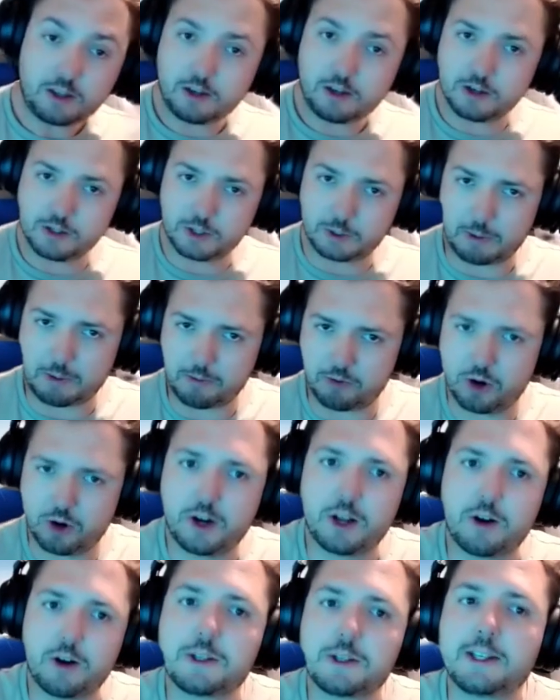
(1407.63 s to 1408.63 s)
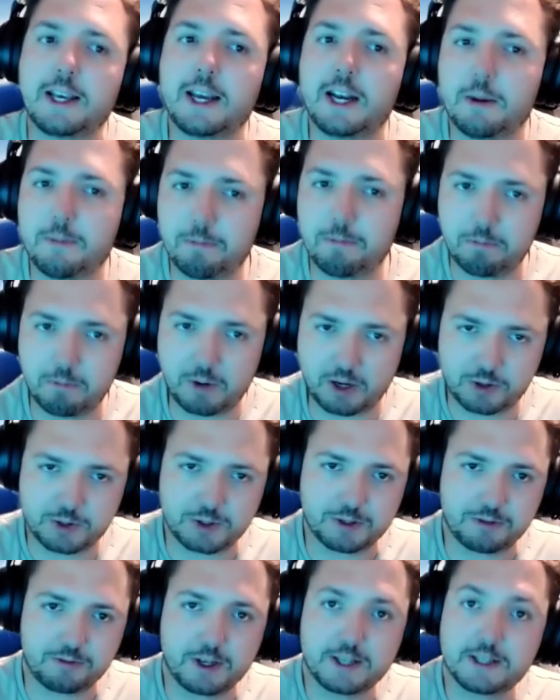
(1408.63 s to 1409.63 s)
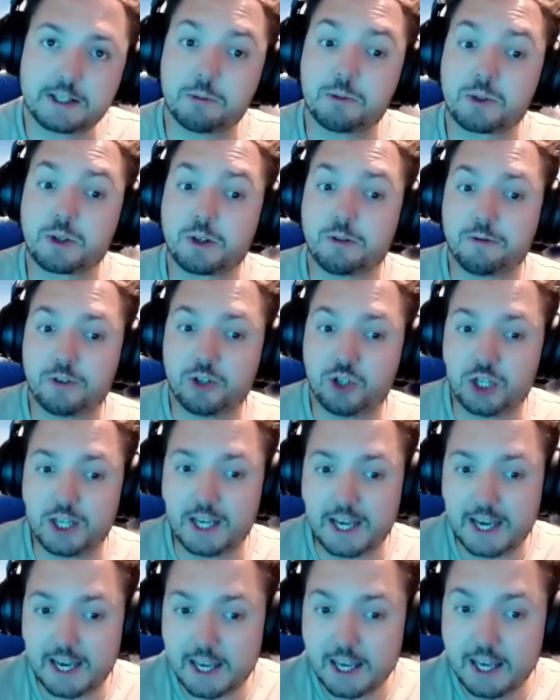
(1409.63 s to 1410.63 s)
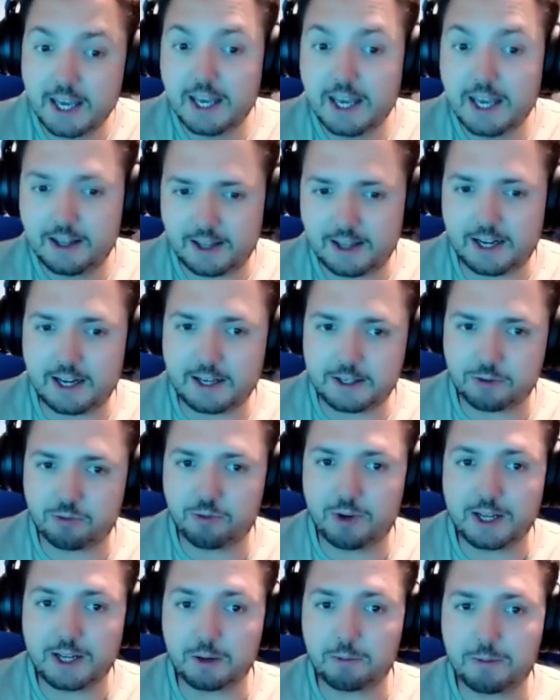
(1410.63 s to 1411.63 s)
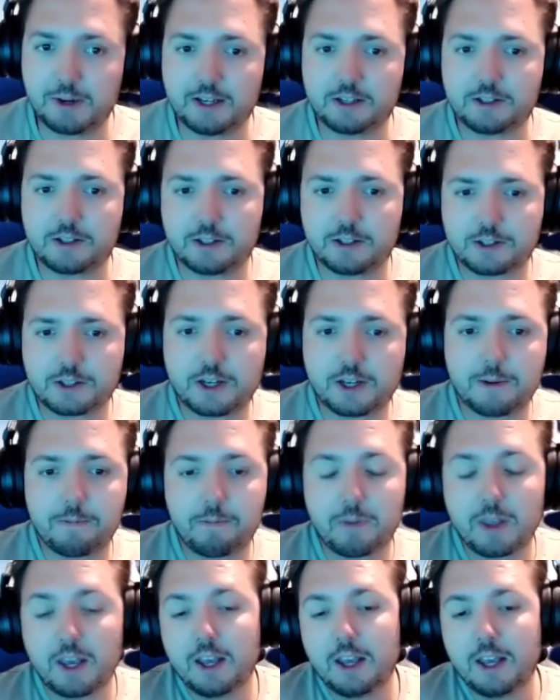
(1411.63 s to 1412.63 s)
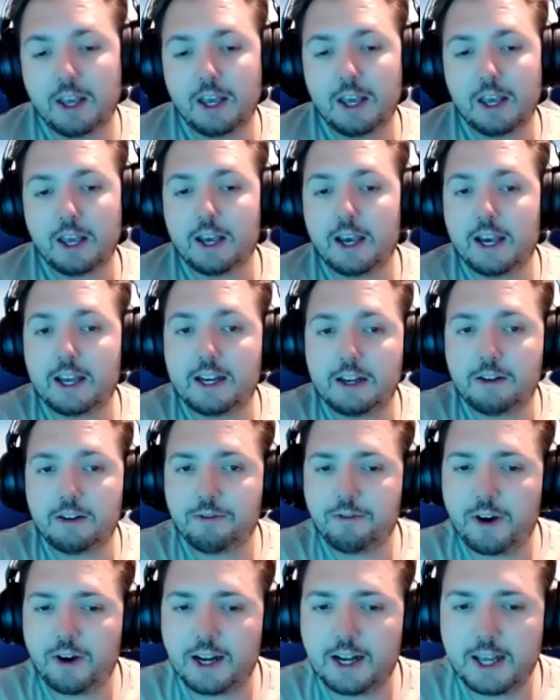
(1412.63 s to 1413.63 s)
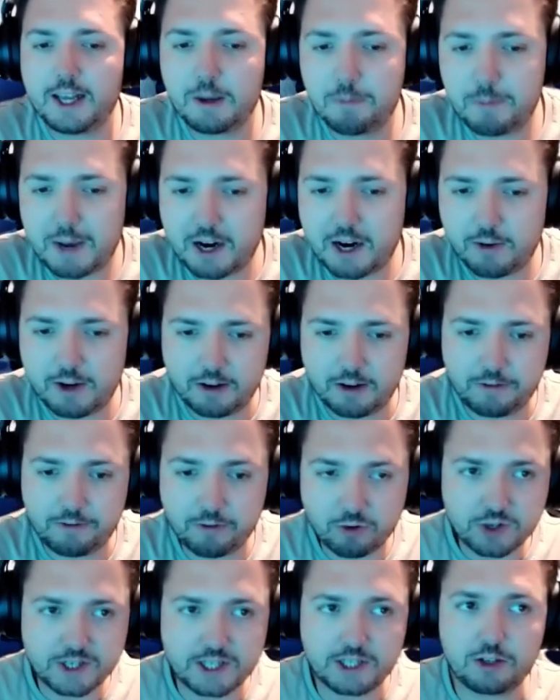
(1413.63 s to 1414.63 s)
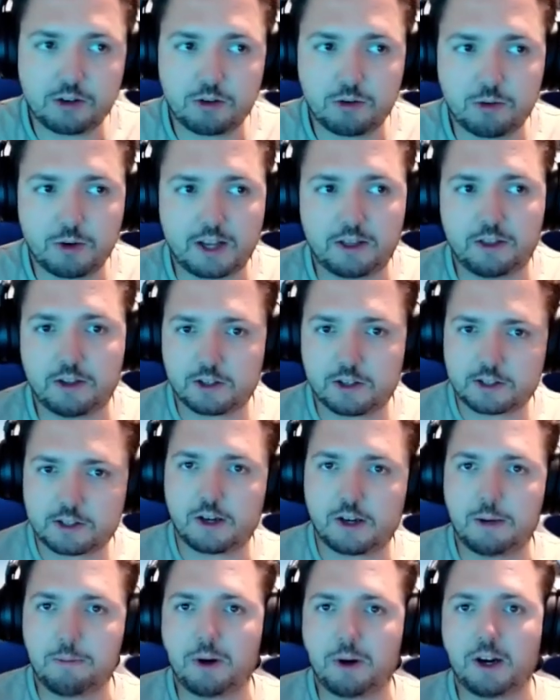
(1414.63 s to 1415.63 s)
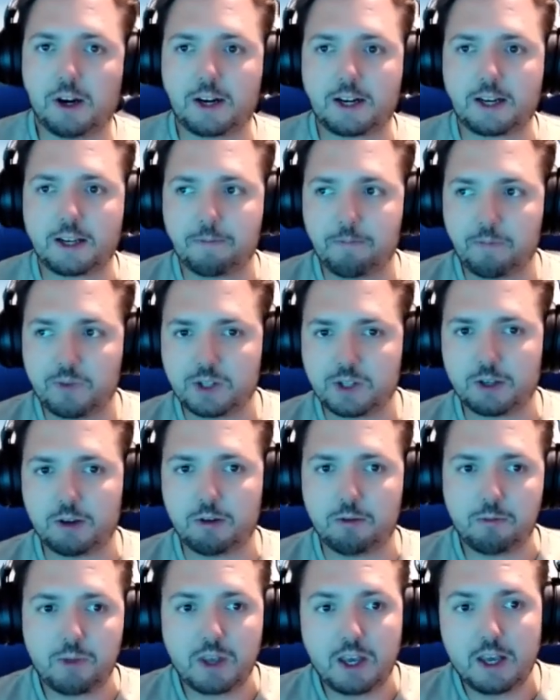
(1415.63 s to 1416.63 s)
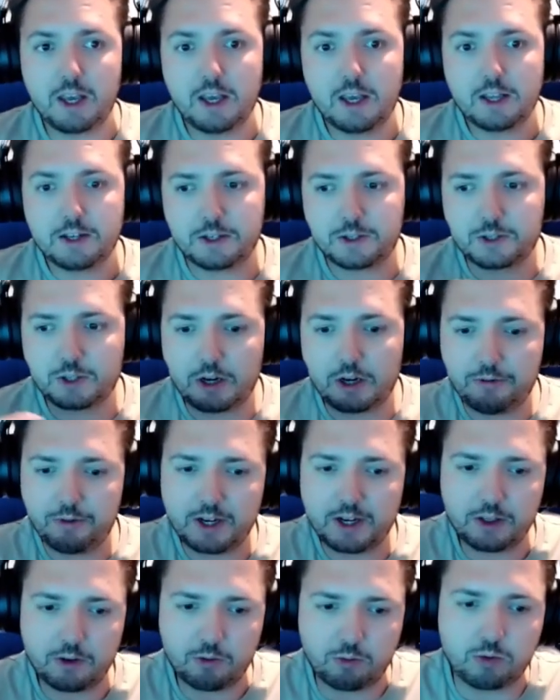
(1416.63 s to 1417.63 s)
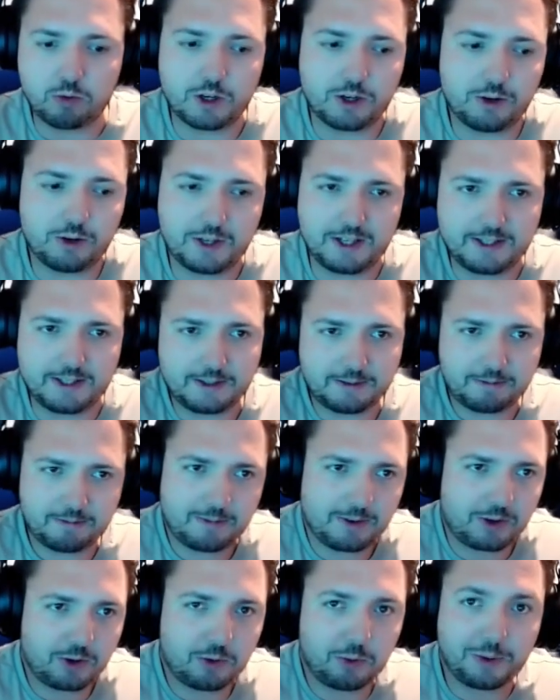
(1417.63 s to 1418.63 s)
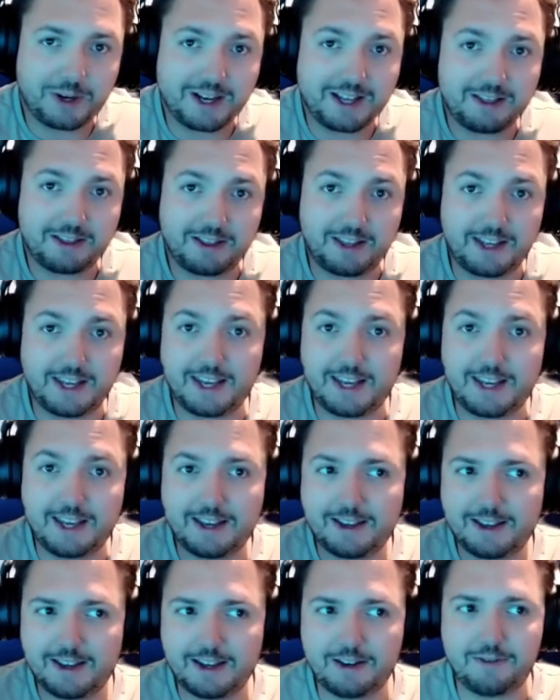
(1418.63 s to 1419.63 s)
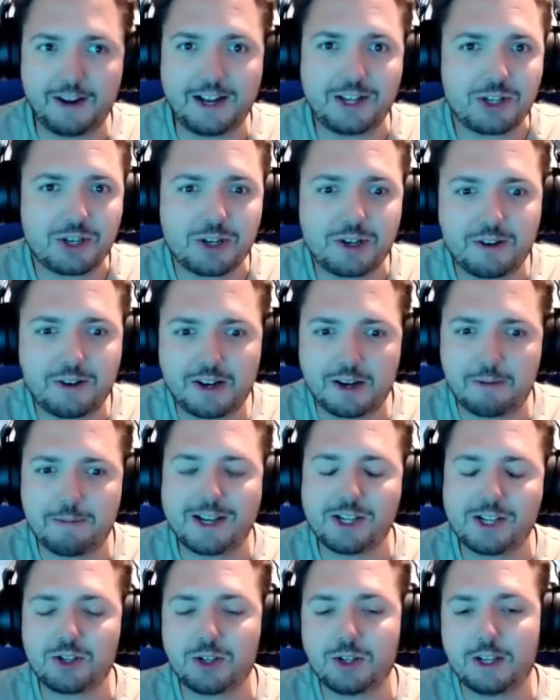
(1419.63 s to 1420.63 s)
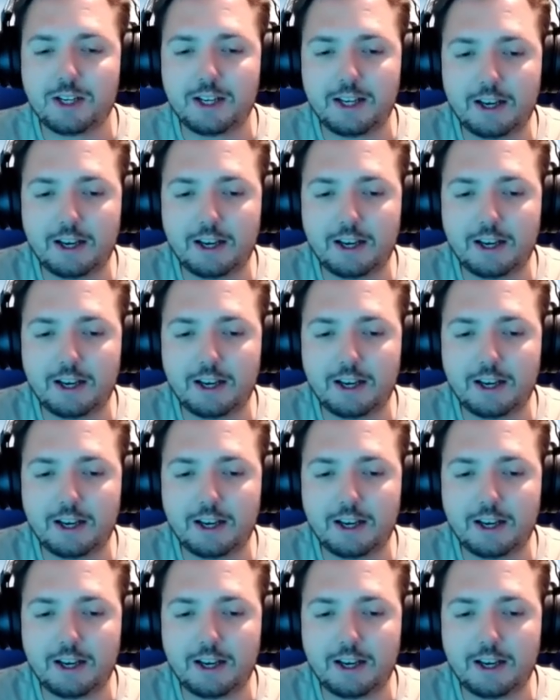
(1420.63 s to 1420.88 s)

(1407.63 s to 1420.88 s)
So remember earlier I was saying Microsoft Flight Sim is good for GA, then that's a really good place to start. And then finally, Parallel 42 and the Sky Park. So discovering the world is quite the adventure, I imagine.